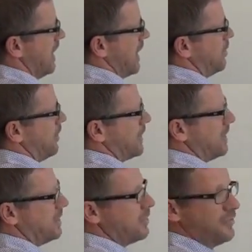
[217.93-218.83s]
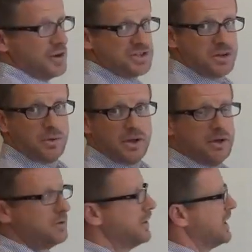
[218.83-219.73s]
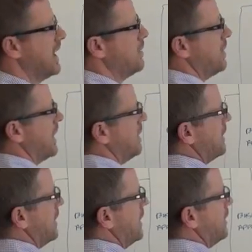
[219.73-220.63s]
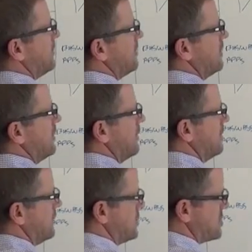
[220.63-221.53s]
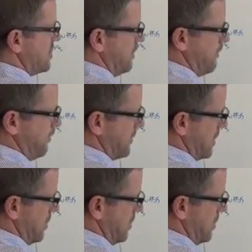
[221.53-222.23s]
And what we're going to do, the first thing we're going to do in a gateway is do some